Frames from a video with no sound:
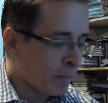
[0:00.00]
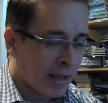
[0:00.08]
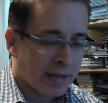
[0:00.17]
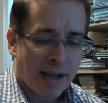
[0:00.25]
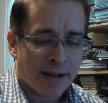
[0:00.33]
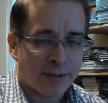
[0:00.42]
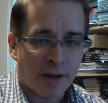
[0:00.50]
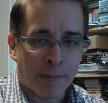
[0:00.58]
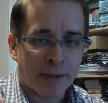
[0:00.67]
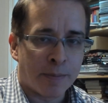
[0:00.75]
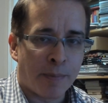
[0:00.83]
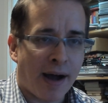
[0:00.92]
I'm not going to talk
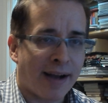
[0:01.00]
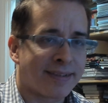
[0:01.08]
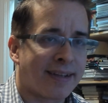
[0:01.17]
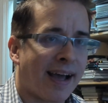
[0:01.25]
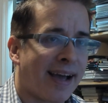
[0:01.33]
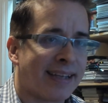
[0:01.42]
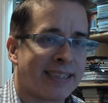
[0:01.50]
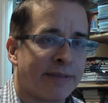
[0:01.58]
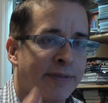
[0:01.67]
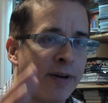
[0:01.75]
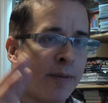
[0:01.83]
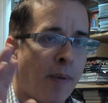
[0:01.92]
about the box, guys.
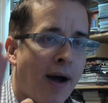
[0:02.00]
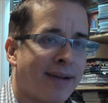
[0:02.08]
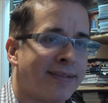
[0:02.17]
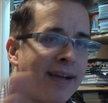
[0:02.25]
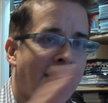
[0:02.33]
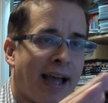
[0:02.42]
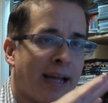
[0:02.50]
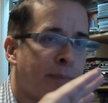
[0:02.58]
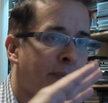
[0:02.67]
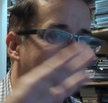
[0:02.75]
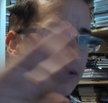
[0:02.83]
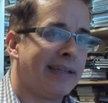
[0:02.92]
If you're a box guy,
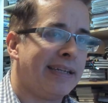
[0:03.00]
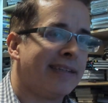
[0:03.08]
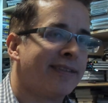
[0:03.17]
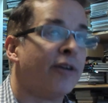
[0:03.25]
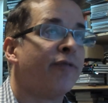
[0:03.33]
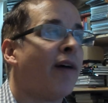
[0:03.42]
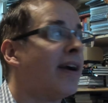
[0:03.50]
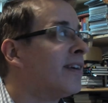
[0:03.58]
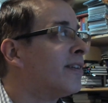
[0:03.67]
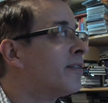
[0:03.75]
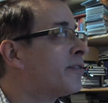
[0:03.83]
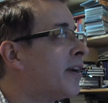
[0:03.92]
please go find
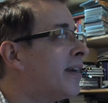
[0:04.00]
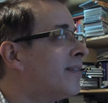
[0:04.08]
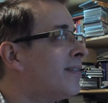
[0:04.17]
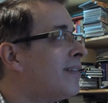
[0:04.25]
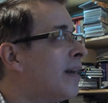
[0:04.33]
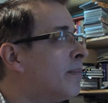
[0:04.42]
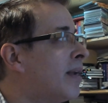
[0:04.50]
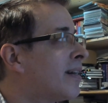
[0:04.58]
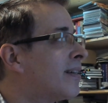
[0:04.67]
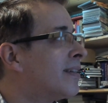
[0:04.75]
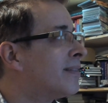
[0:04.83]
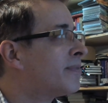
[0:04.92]
another channel. I'm not
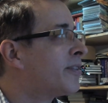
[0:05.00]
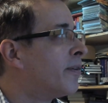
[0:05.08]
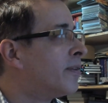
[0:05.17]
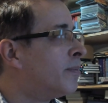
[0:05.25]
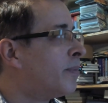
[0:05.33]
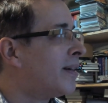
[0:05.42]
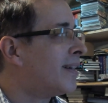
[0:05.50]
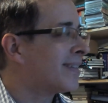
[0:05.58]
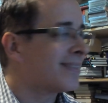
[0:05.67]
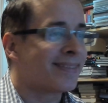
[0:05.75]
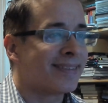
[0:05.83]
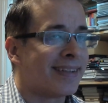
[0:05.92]
going to show you the
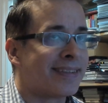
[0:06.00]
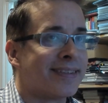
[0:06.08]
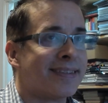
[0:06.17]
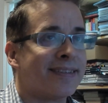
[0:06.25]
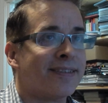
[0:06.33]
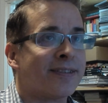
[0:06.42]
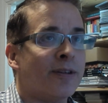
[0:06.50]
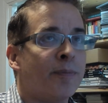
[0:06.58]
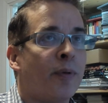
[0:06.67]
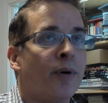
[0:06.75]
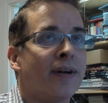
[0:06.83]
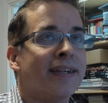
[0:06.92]
box. There's no
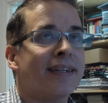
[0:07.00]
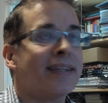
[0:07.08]
point.